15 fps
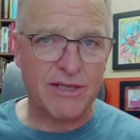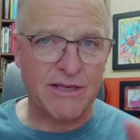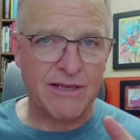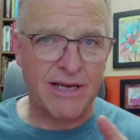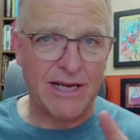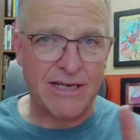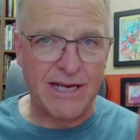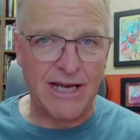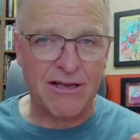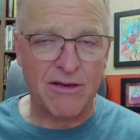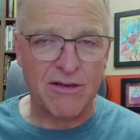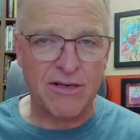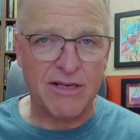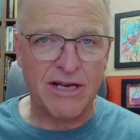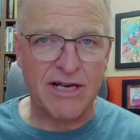and they take
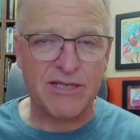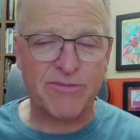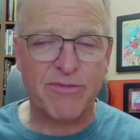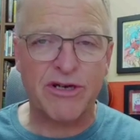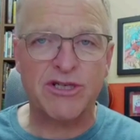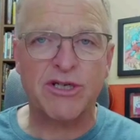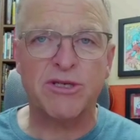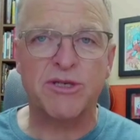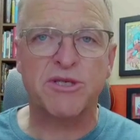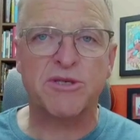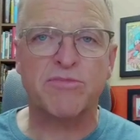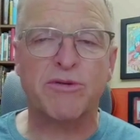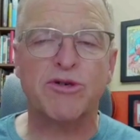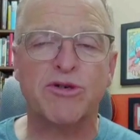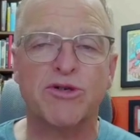the expression
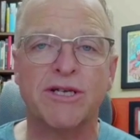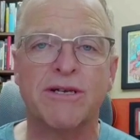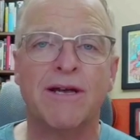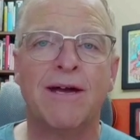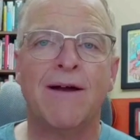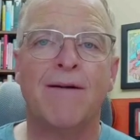dispersion